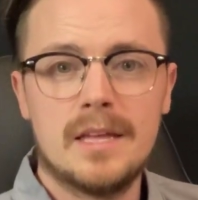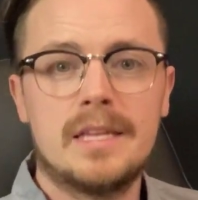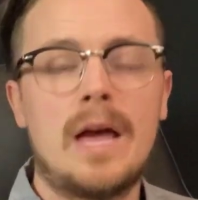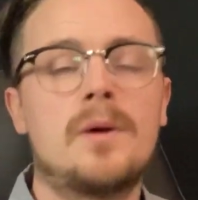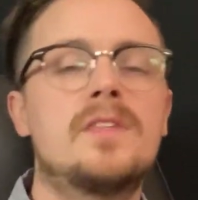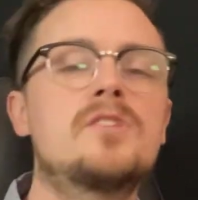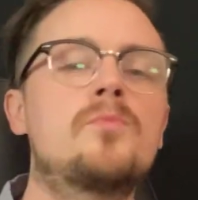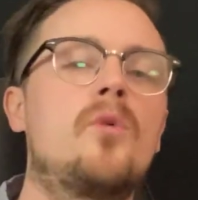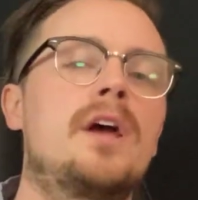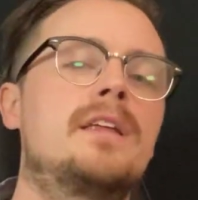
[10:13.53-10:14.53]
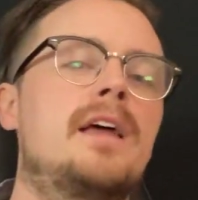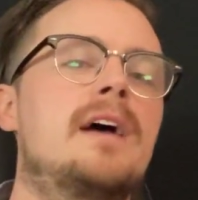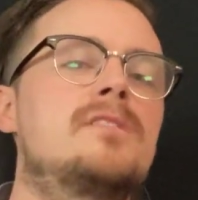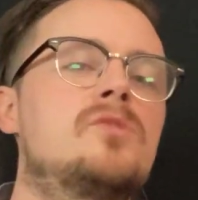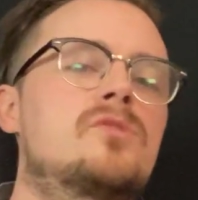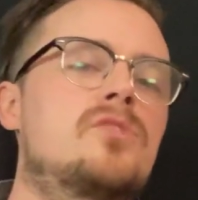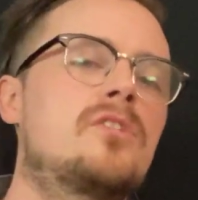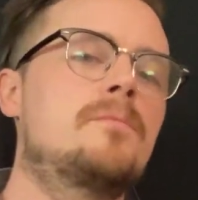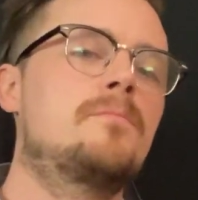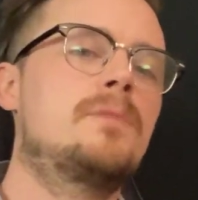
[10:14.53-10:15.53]
Now at this point, as you
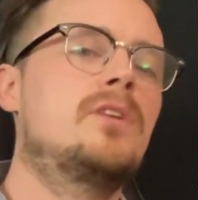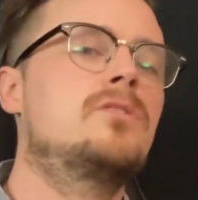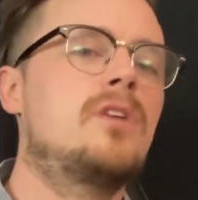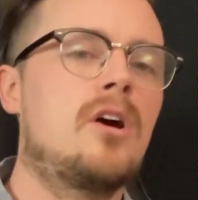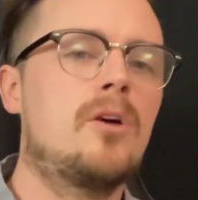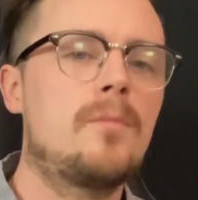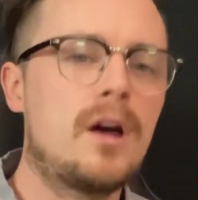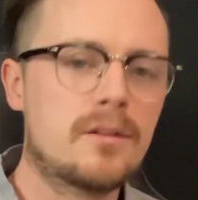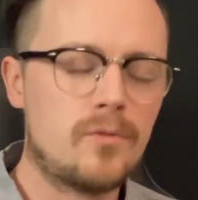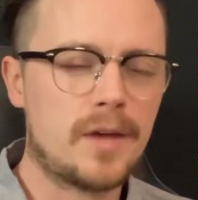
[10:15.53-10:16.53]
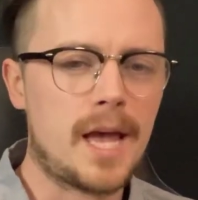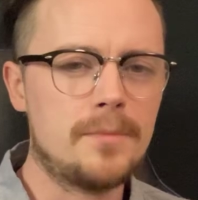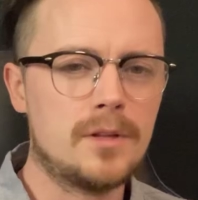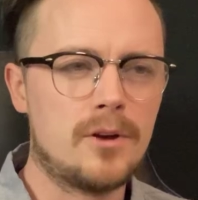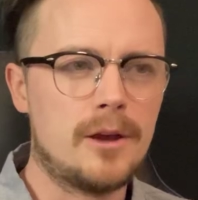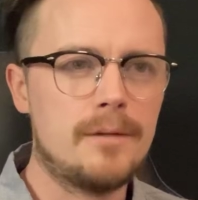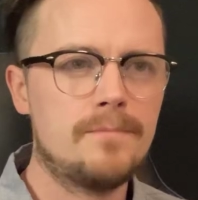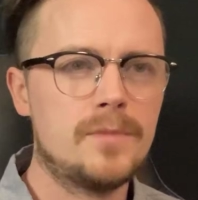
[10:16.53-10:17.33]
start to build a harmonic vocabulary,